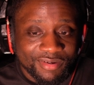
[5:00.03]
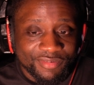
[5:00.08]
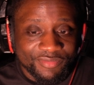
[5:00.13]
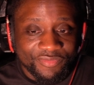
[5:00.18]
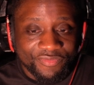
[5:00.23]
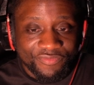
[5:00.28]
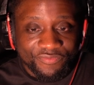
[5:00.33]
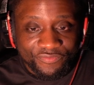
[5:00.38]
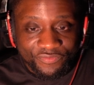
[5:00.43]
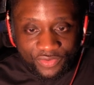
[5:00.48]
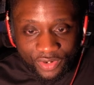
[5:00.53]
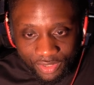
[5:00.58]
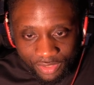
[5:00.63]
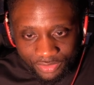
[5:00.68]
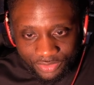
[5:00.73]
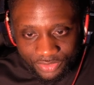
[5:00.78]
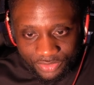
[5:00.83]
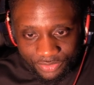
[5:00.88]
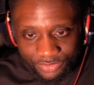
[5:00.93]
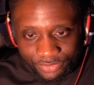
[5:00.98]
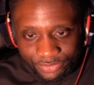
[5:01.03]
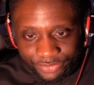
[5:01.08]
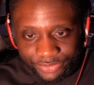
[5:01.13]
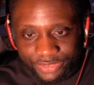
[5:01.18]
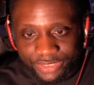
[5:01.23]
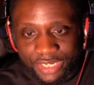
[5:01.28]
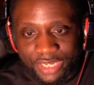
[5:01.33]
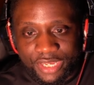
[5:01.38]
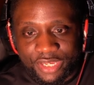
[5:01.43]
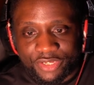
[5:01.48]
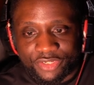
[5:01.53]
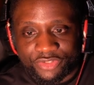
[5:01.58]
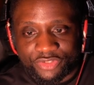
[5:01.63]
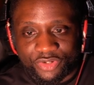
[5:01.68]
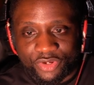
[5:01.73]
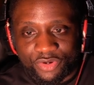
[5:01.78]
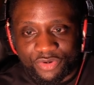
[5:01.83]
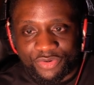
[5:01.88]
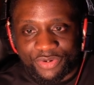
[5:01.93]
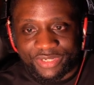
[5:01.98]
Fossils.
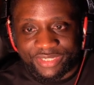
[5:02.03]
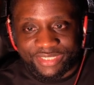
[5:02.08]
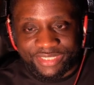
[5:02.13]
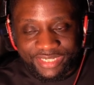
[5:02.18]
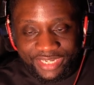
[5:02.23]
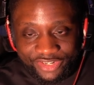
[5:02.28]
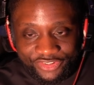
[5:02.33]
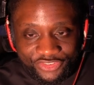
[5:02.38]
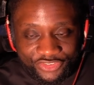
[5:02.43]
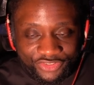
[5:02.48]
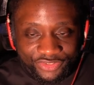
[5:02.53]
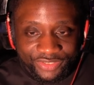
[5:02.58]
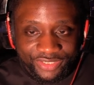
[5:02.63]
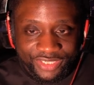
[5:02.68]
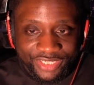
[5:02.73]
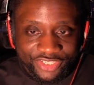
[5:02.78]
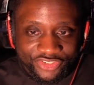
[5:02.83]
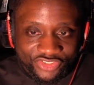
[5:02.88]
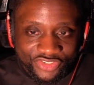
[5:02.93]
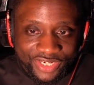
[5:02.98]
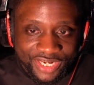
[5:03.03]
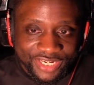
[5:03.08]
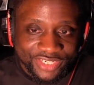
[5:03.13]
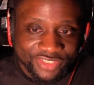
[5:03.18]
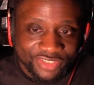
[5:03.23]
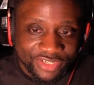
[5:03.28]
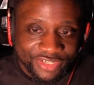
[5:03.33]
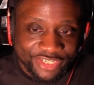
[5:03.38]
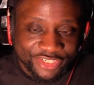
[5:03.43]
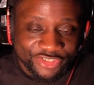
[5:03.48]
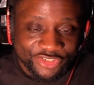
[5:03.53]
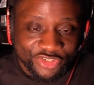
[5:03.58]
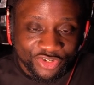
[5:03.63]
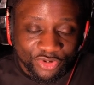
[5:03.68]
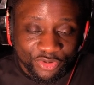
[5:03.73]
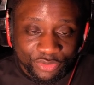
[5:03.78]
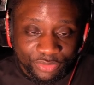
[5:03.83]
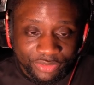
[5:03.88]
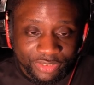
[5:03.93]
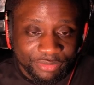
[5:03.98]
So essentially, Chatot is your
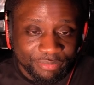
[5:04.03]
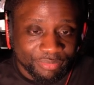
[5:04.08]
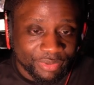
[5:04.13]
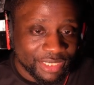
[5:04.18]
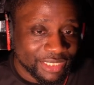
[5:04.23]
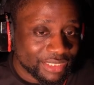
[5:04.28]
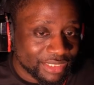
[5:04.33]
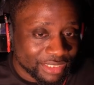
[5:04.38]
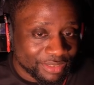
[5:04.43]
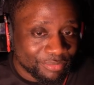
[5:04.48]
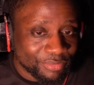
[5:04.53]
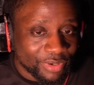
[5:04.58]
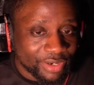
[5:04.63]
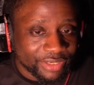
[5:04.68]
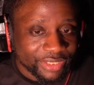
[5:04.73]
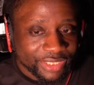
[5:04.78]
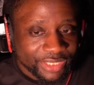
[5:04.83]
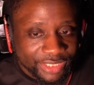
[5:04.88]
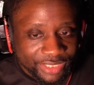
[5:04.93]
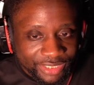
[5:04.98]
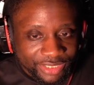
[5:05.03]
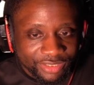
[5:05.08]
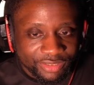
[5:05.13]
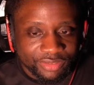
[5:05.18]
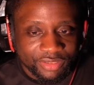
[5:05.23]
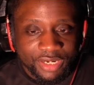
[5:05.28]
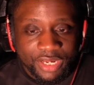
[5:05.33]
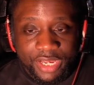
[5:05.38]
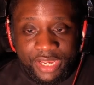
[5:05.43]
only basic mod here,